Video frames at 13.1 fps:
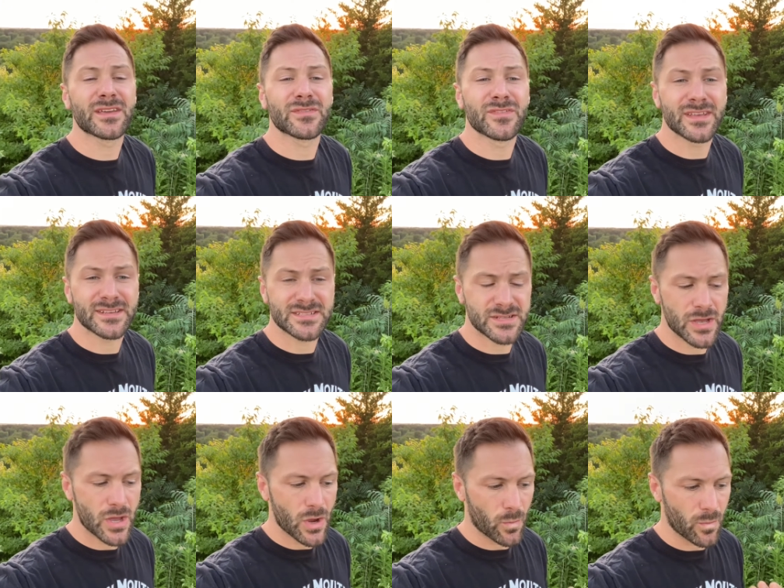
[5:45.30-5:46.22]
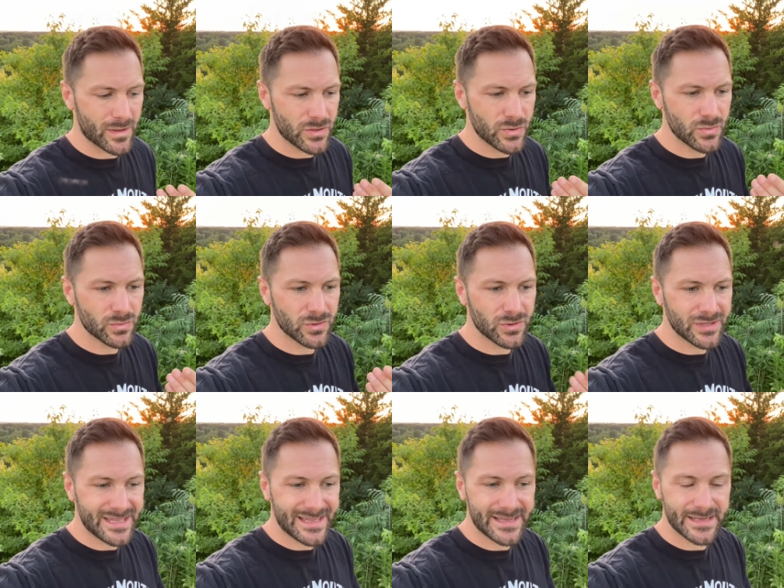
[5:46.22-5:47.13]
of this when you
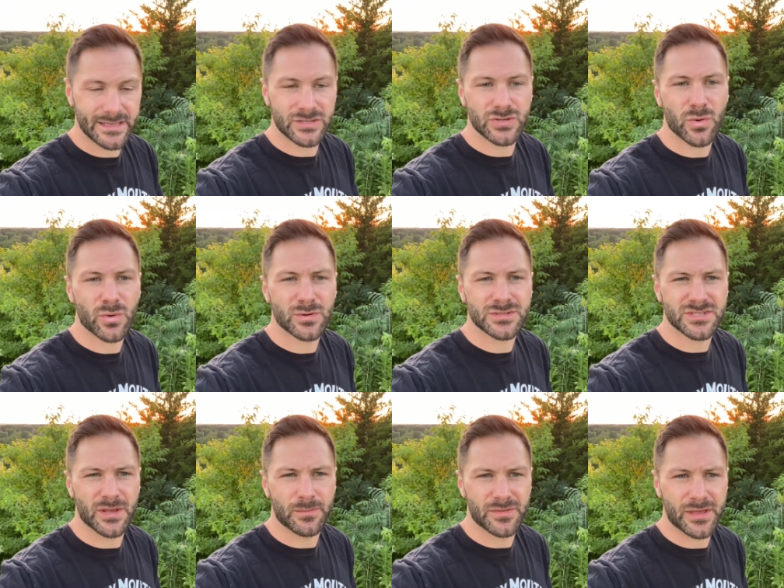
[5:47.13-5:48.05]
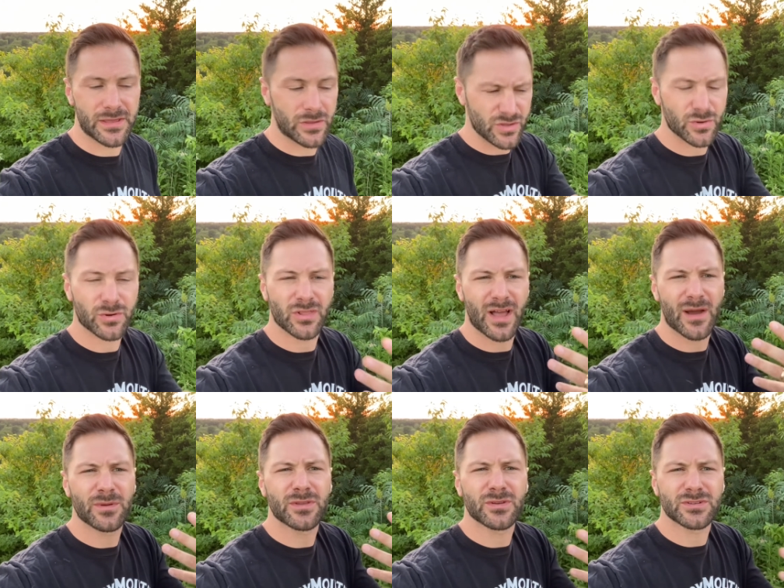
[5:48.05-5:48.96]
lean in towards something, you're
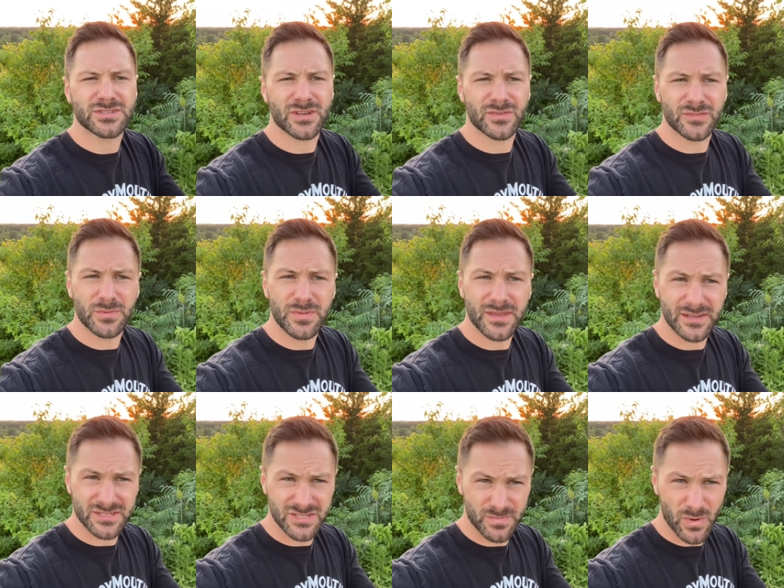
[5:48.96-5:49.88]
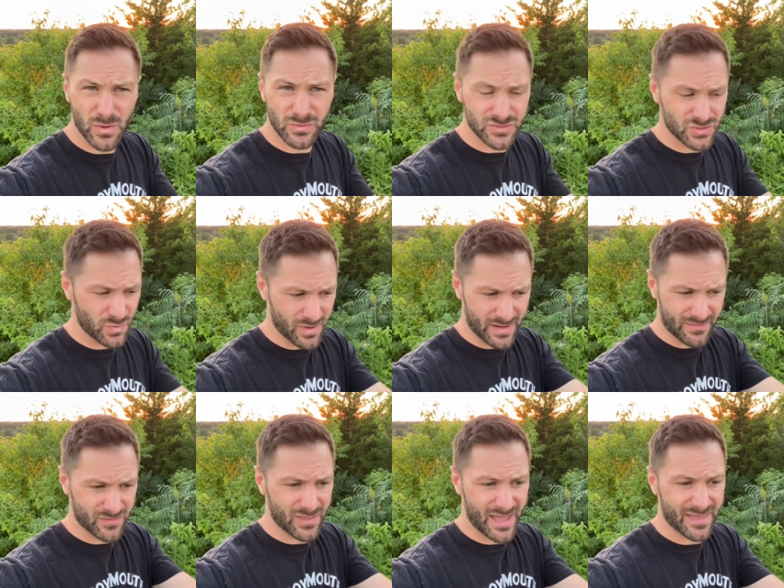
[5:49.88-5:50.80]
allowing yourself to be exposed to
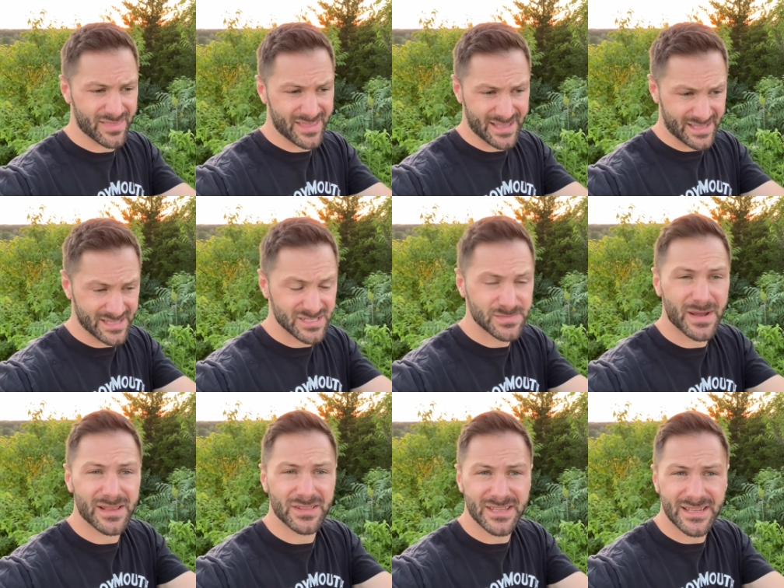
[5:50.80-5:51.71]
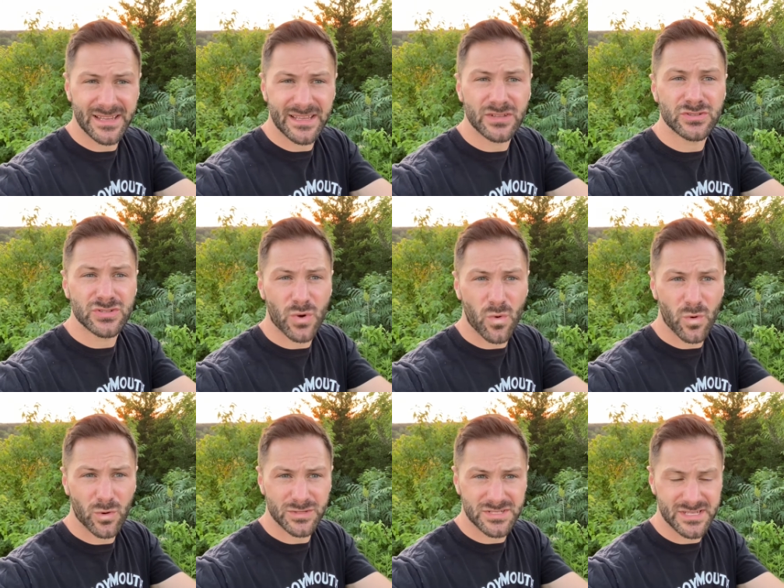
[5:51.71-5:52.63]
whatever that thing is by leaning
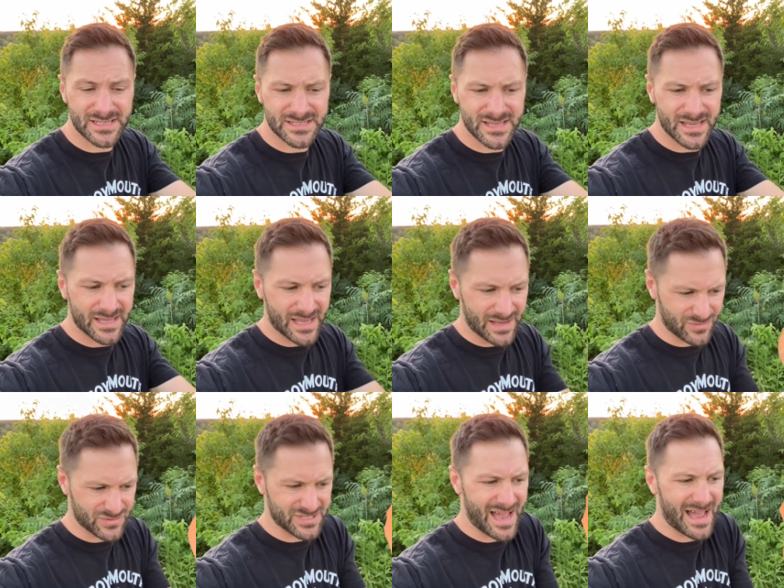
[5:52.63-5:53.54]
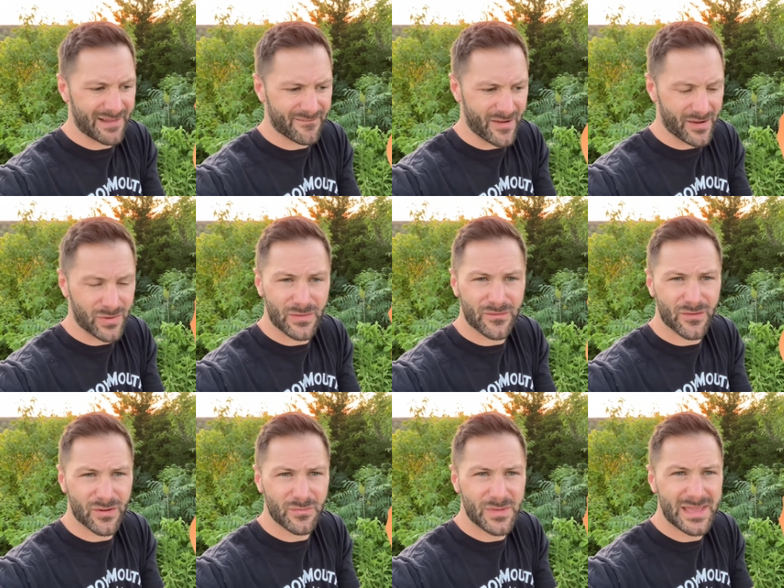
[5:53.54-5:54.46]
towards it. If there's a hot fire in
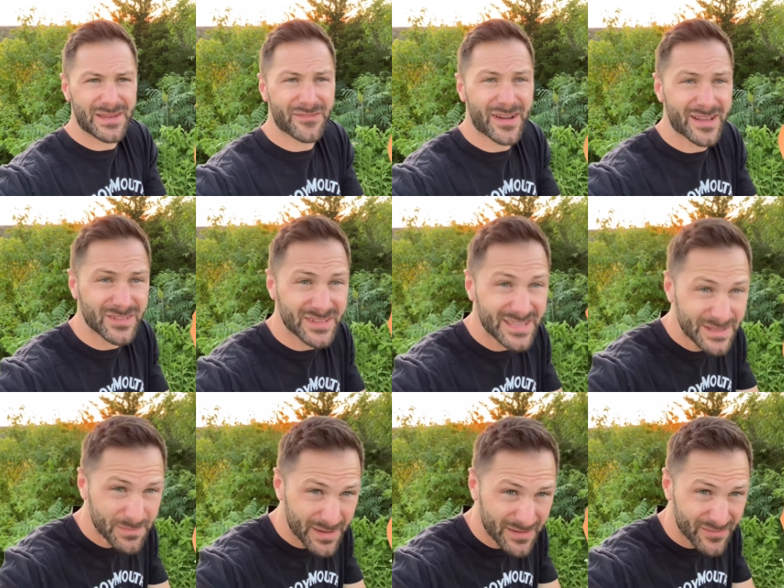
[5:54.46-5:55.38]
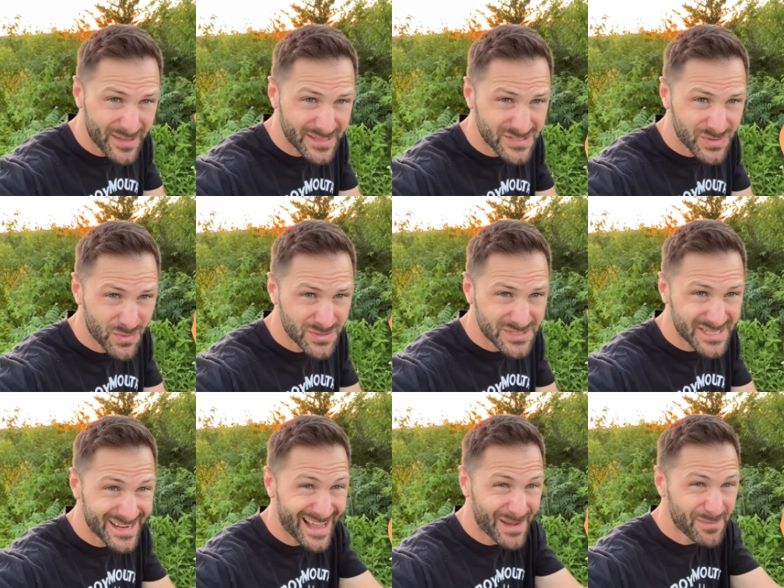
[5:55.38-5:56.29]
front of me, if I lean my face towards
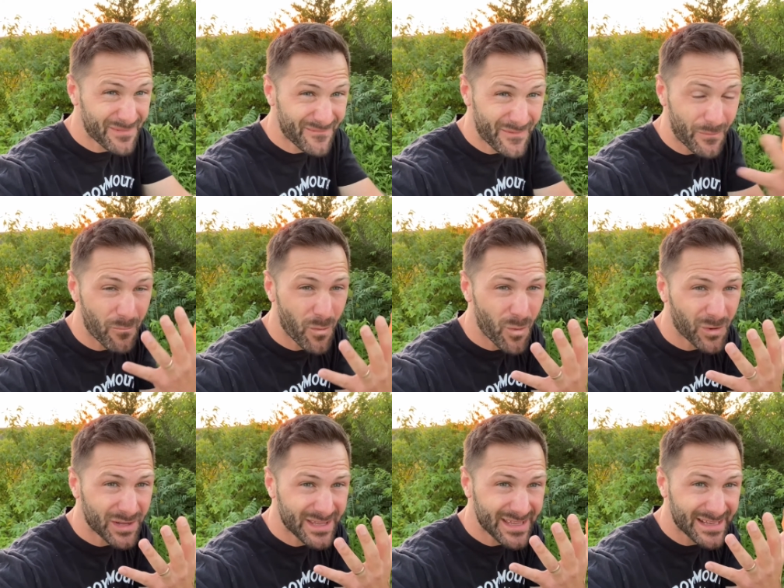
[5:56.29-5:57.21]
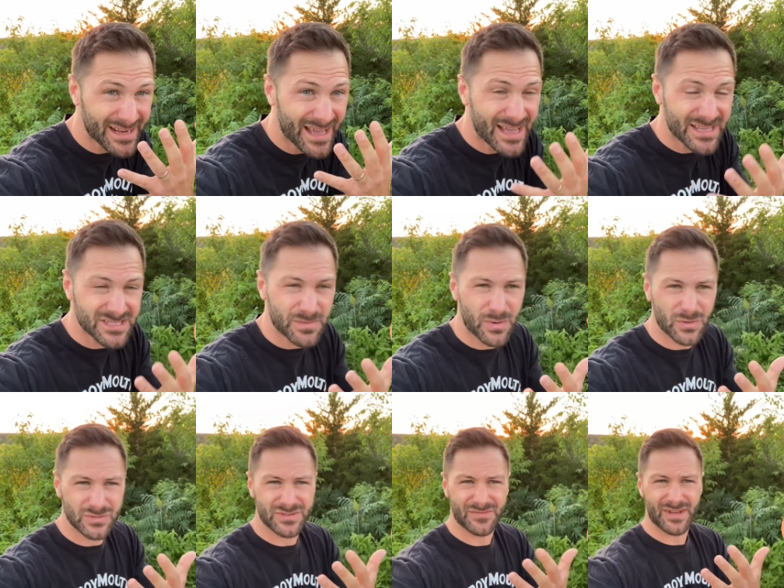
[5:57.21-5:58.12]
it, I'm gonna feel more heat, as
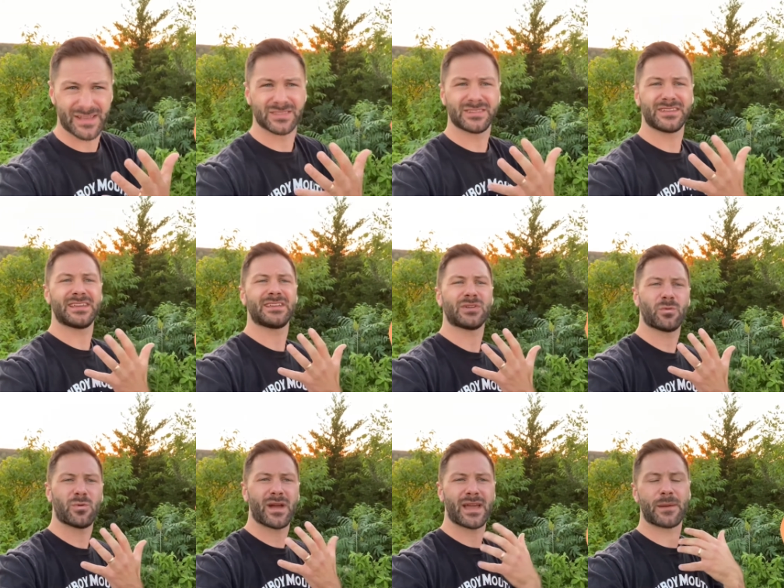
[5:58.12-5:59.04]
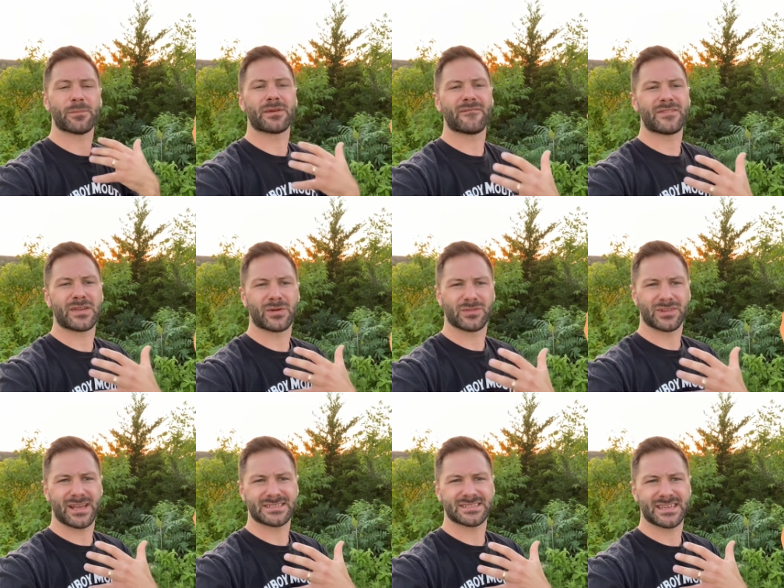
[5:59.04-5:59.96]
opposed if I lean away, I'm gonna feel
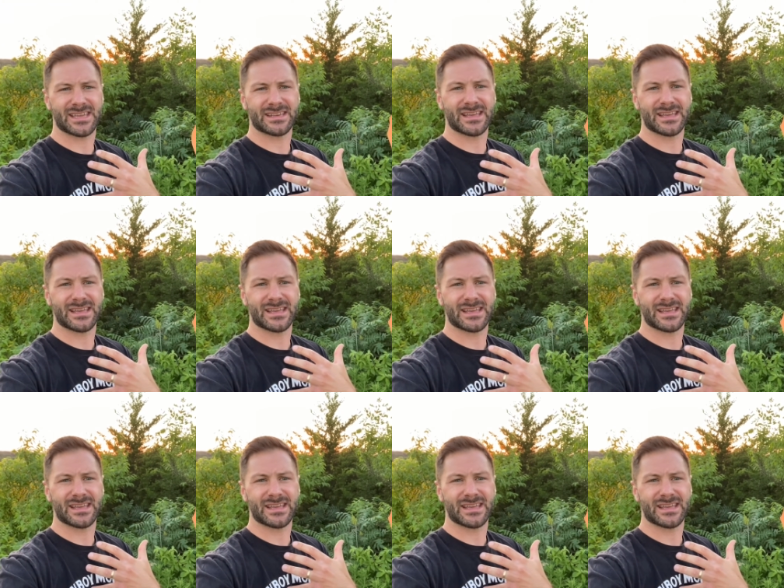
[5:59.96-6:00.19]
less heat.